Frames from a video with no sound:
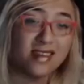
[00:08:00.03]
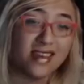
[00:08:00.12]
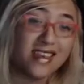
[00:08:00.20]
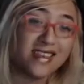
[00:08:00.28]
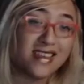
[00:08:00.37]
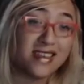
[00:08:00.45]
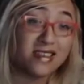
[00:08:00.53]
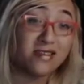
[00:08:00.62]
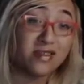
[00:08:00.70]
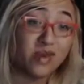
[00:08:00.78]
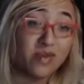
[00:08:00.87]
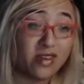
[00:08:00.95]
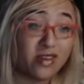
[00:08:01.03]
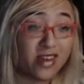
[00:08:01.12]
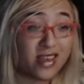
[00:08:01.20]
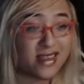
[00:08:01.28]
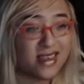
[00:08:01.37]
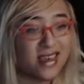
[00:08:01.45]
guess that is Ultimate
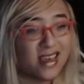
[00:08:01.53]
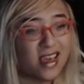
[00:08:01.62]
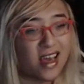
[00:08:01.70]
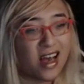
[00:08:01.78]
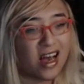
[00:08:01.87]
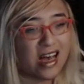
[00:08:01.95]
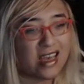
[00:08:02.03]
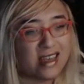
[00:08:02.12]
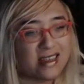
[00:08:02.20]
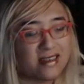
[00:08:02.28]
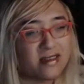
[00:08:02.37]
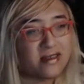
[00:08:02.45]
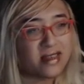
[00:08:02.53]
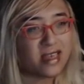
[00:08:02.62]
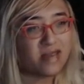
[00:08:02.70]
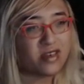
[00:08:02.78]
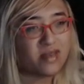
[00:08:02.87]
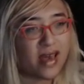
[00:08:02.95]
Beatrix, is also
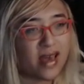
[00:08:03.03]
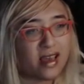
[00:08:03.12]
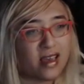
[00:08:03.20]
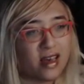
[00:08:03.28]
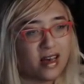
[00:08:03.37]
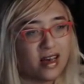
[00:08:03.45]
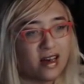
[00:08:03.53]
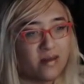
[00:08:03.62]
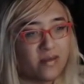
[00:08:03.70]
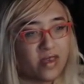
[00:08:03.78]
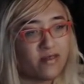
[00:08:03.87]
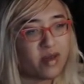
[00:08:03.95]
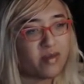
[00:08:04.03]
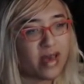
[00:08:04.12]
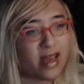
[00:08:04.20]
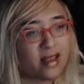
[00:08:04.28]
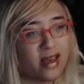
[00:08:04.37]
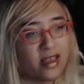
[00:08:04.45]
Saberspec. Even my
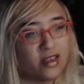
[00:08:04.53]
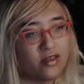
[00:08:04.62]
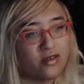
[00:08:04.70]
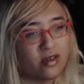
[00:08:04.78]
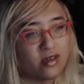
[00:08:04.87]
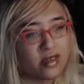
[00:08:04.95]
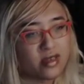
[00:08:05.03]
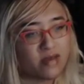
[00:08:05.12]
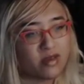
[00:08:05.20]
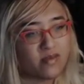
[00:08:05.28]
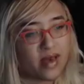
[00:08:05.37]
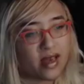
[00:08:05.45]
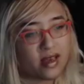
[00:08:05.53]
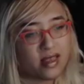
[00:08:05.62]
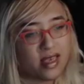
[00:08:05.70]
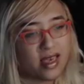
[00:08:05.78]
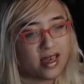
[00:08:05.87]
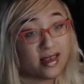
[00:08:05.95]
backline, Yule, Saberspec.
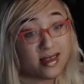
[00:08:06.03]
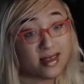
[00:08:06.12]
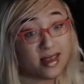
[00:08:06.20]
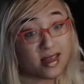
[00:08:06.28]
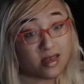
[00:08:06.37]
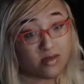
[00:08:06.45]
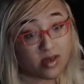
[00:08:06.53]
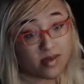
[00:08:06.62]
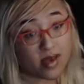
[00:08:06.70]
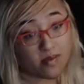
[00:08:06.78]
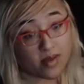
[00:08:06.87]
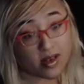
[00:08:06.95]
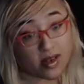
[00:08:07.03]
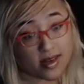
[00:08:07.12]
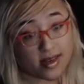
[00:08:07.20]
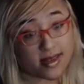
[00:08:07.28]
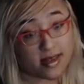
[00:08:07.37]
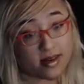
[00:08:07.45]
Tian is not Saberspec, but
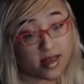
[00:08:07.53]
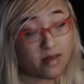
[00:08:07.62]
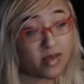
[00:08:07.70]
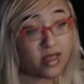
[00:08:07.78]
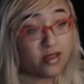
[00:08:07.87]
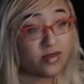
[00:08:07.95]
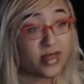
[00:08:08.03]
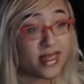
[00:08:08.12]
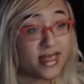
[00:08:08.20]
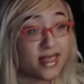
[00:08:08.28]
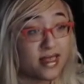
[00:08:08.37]
she is there to get me the loots.